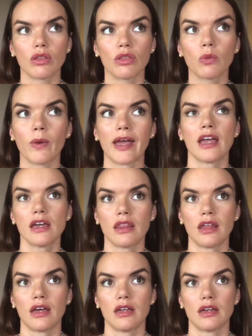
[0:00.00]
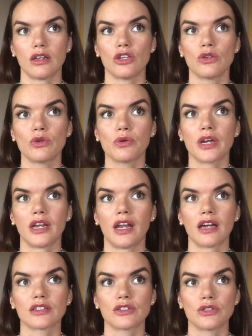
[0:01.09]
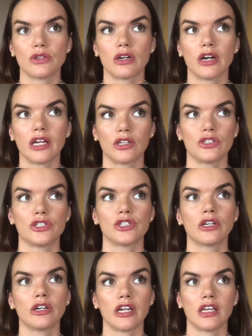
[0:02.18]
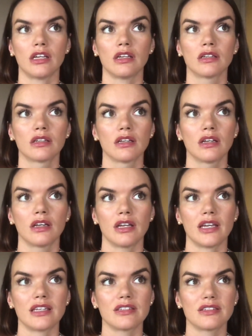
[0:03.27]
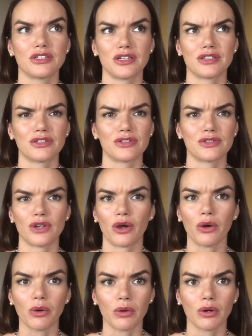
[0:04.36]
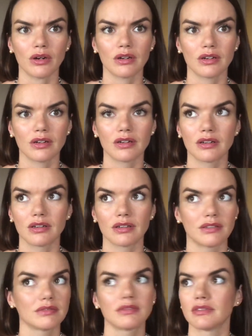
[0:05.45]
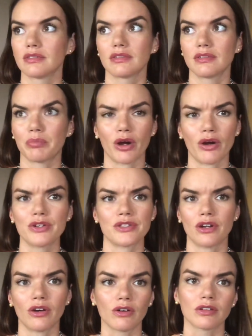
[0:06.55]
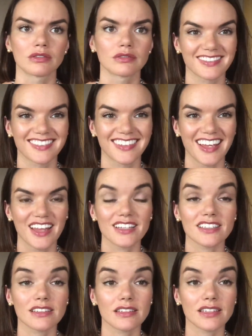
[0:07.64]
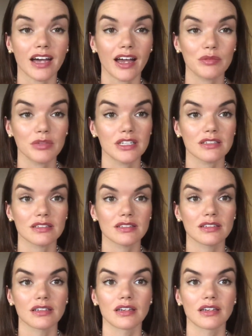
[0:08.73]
the way that you connect to your inner journey is just so personal. This is a timeless